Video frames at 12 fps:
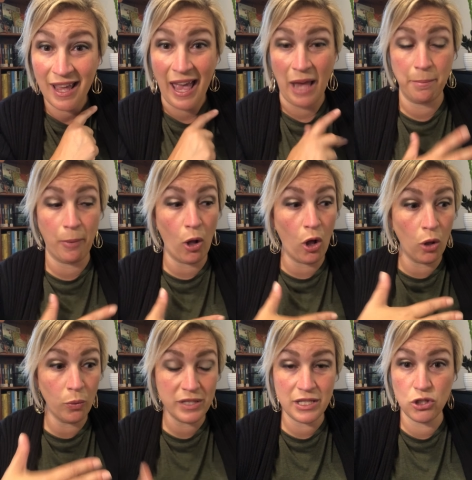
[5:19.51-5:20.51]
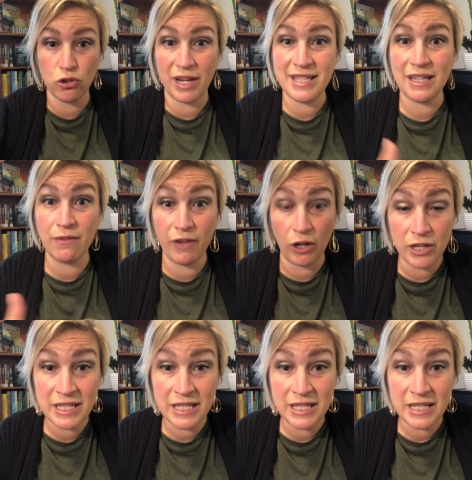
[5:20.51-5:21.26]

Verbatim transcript: And Paul was addressing very